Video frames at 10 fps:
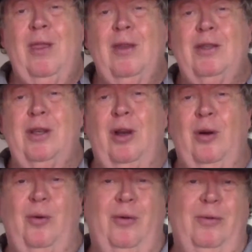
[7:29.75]

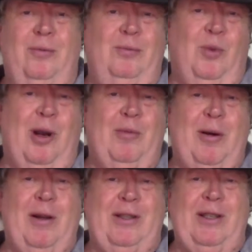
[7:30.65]
So when I'm
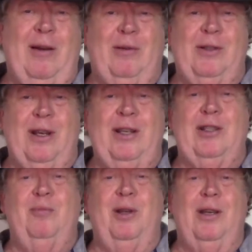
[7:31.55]
talking about
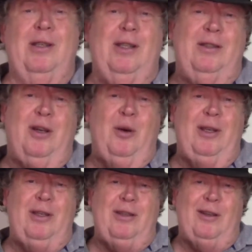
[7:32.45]
stabilization, because it's
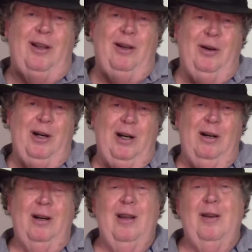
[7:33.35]
going slower,